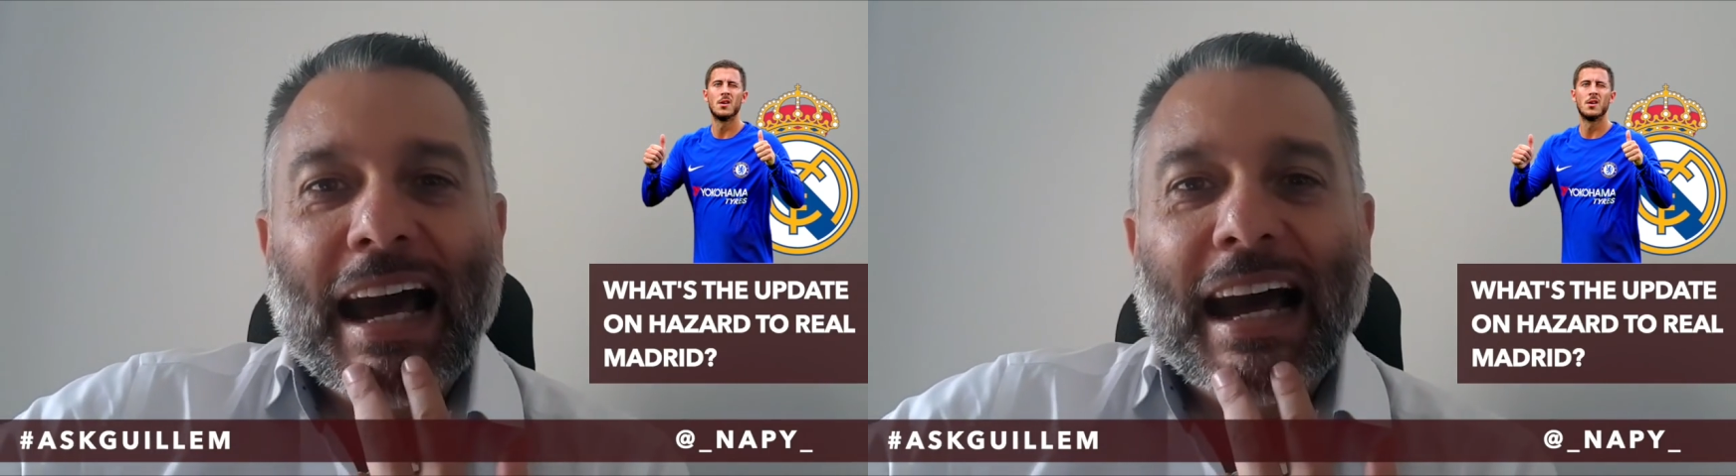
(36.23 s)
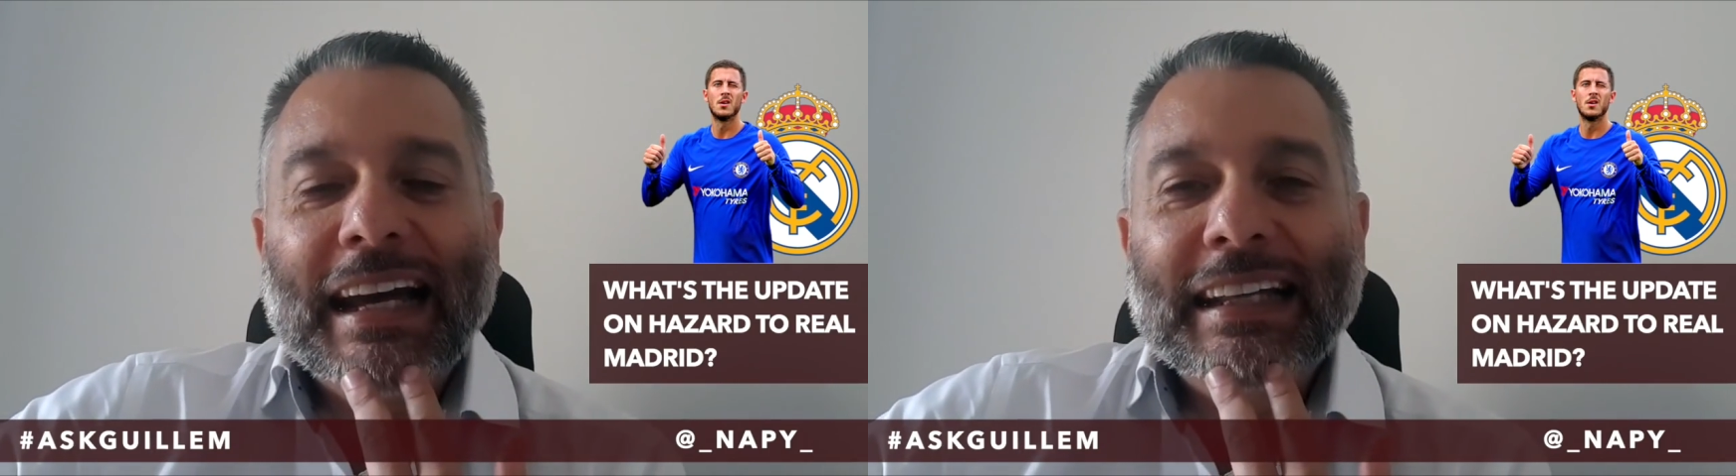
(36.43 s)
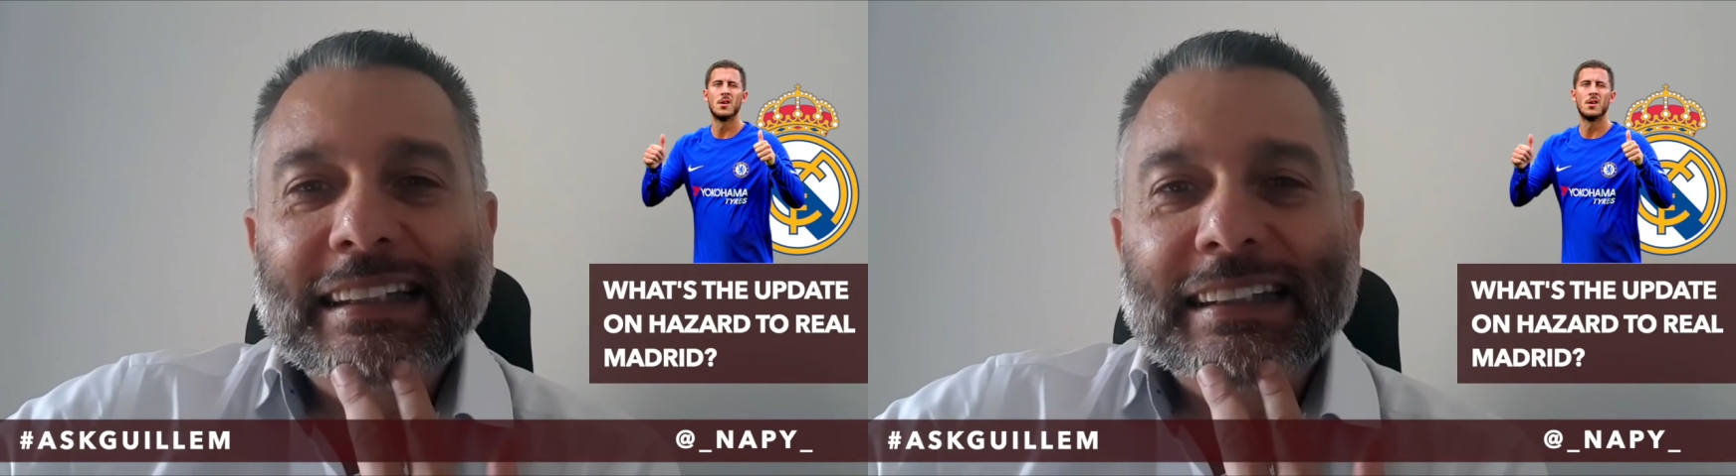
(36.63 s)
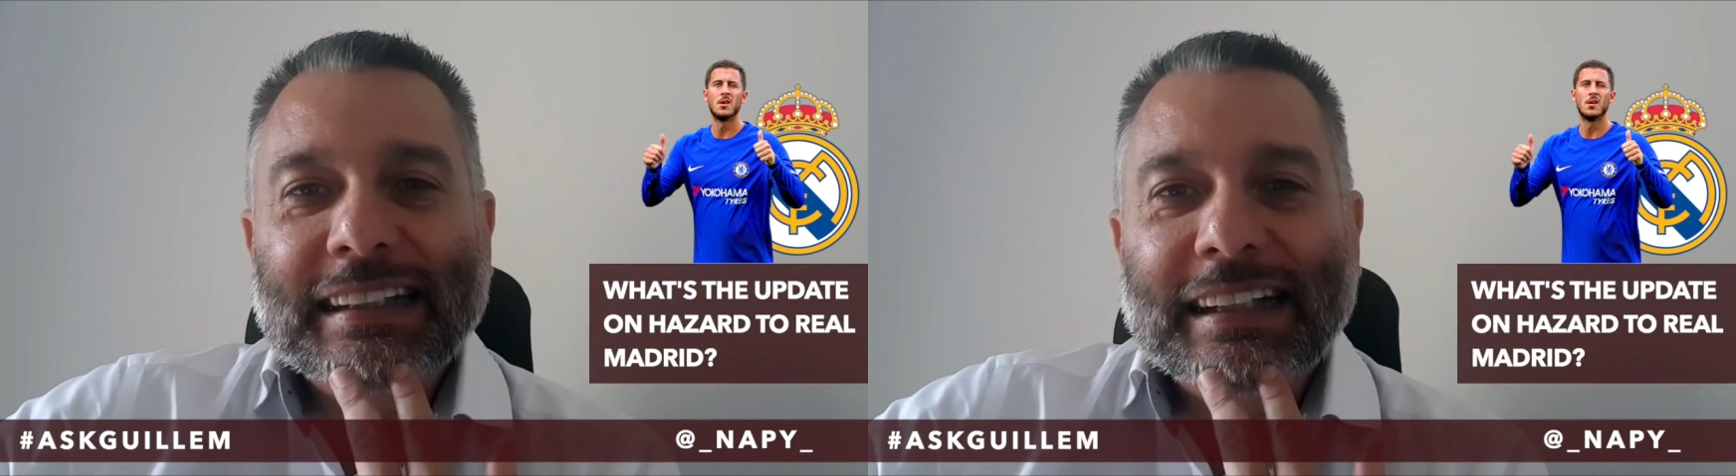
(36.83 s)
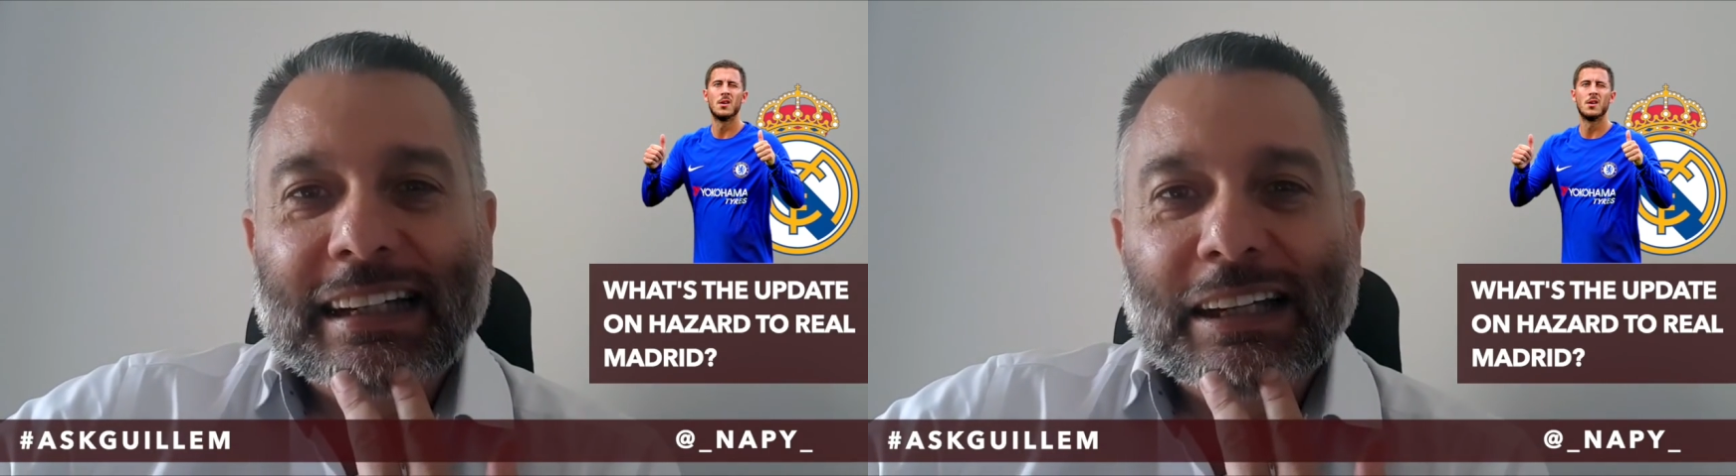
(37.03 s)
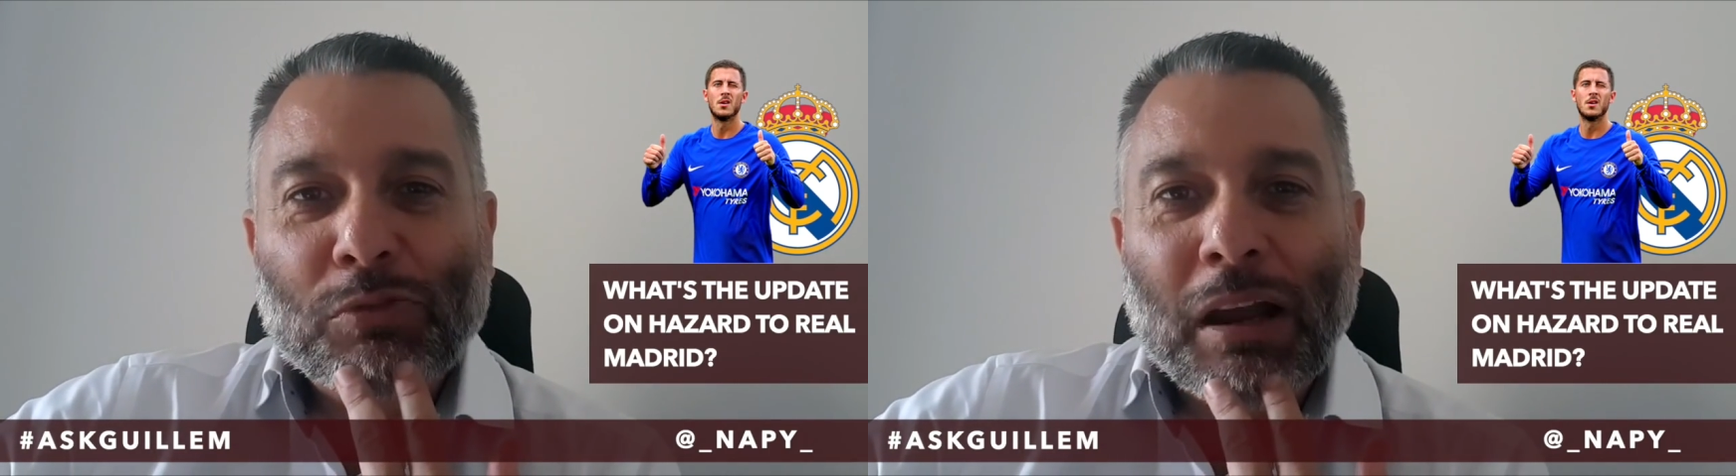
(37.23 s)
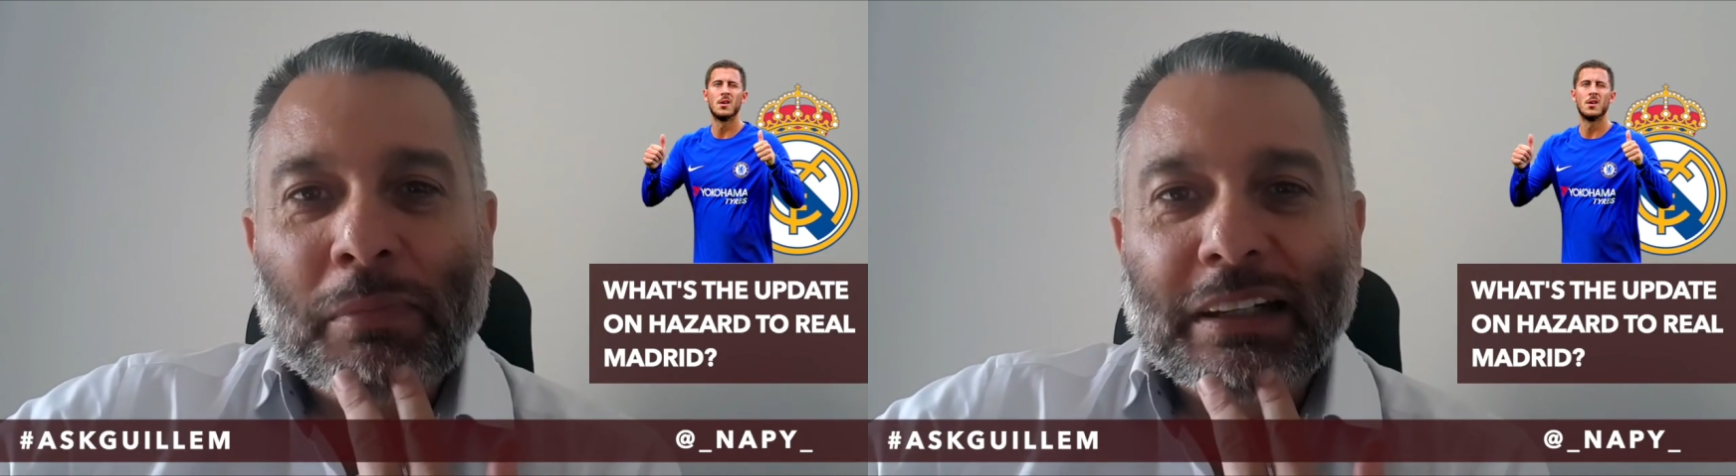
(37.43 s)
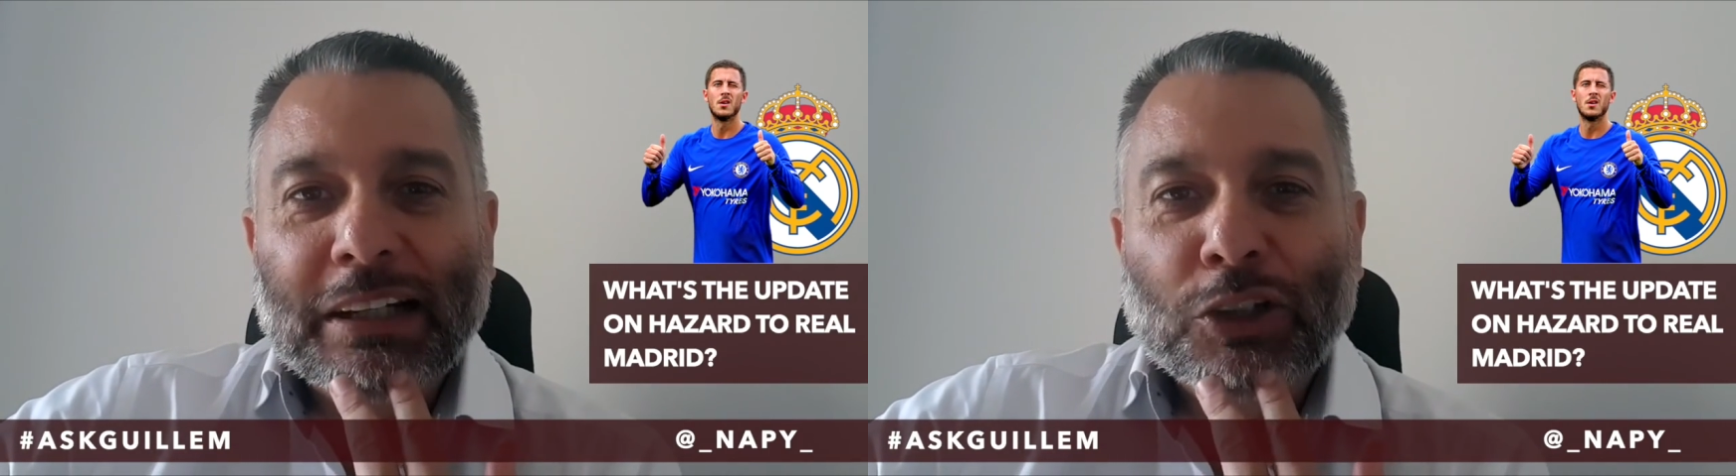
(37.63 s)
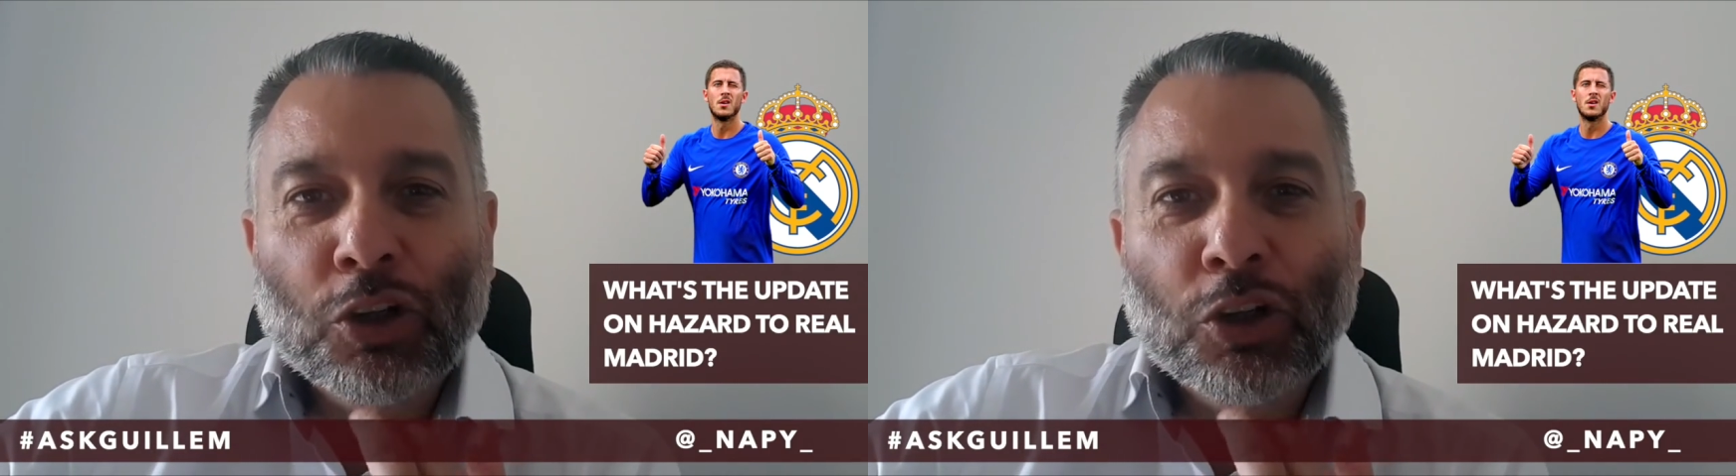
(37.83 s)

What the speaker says: and Real Madrid